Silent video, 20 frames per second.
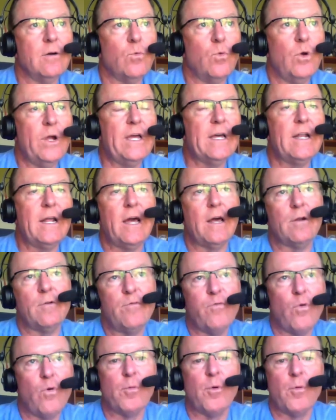we had a
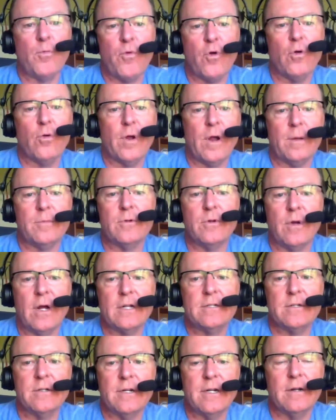former program
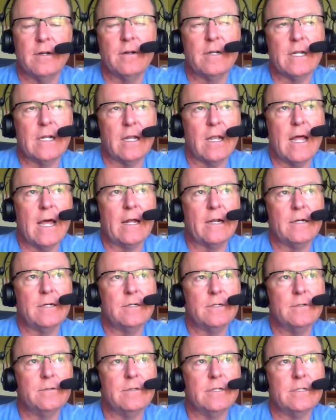director here in Atlanta
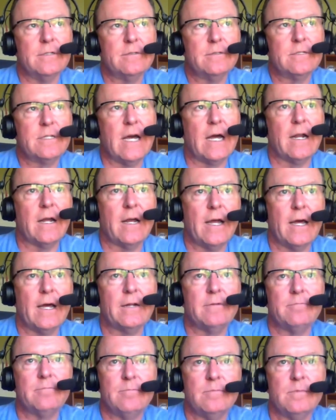who had kind of
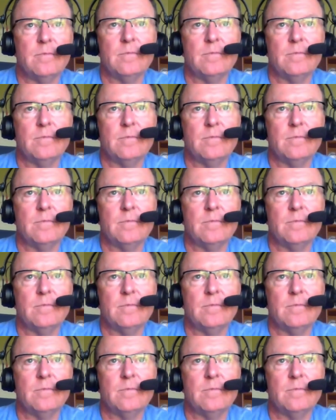had,